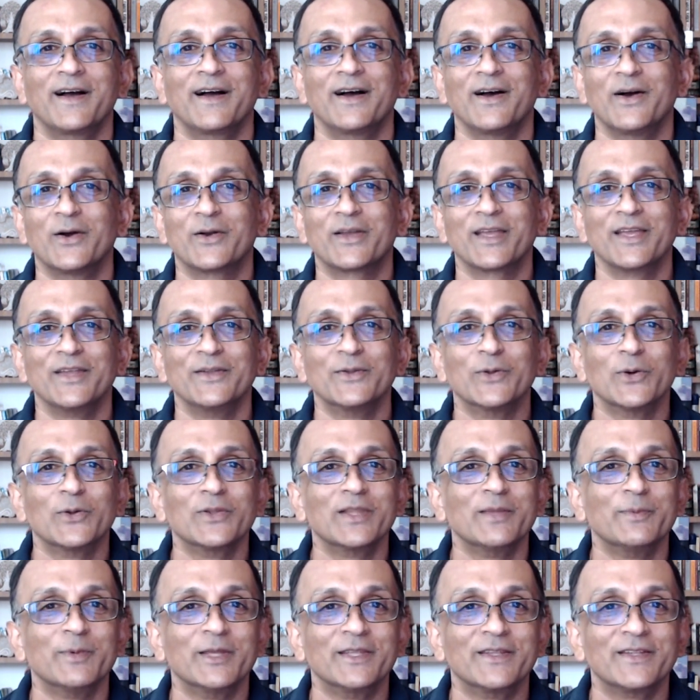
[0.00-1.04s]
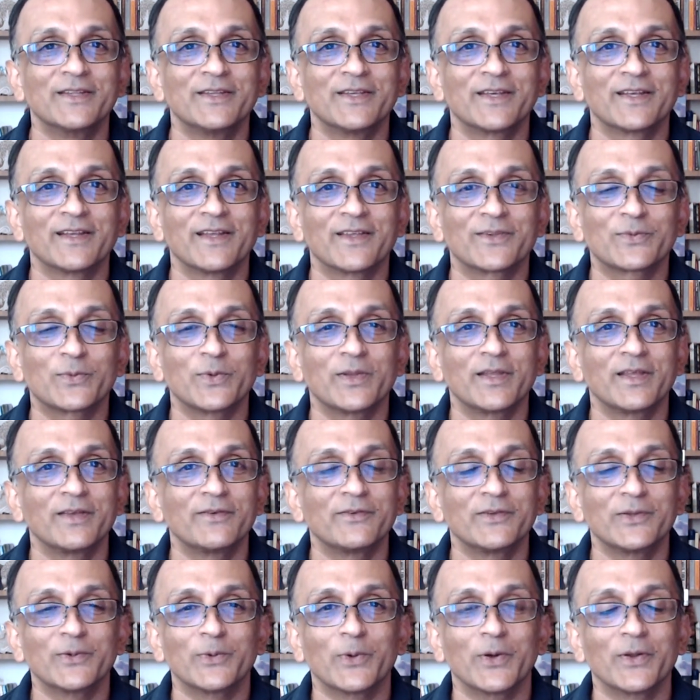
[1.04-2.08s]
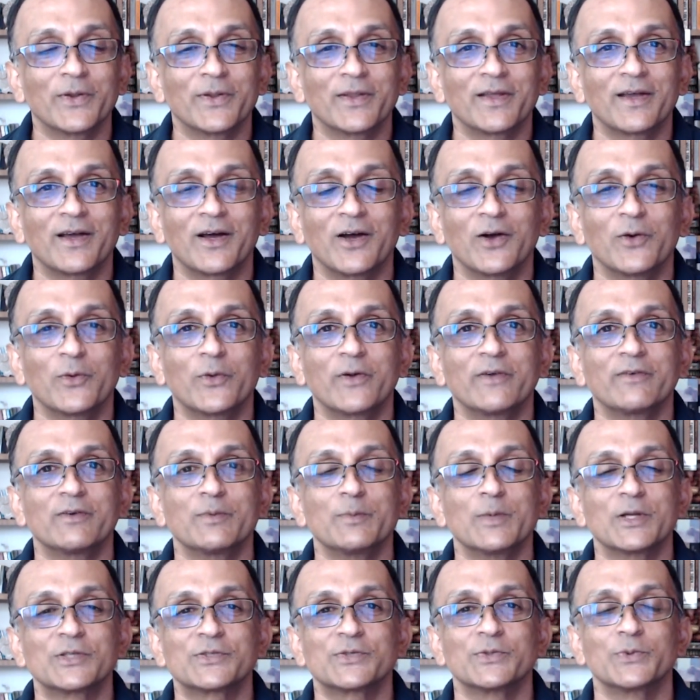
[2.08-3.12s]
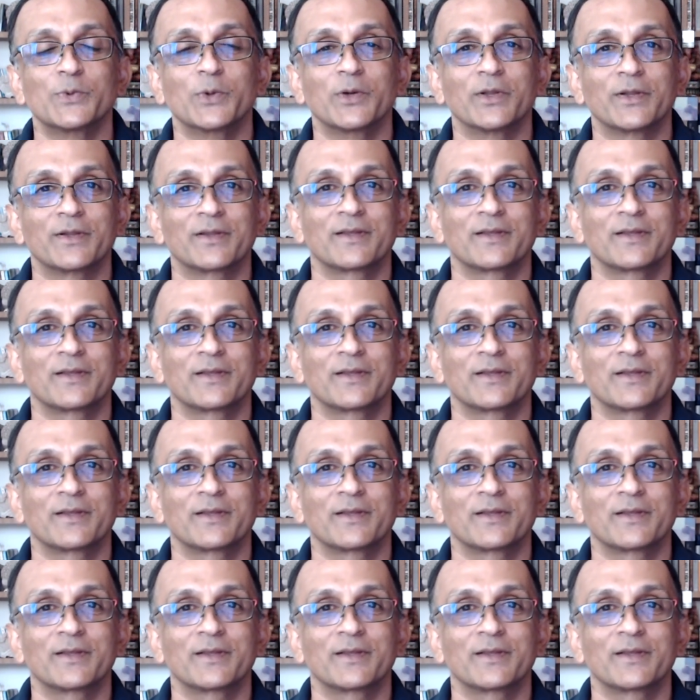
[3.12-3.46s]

Okay, no limit. You can ask whatever you want, however much you want.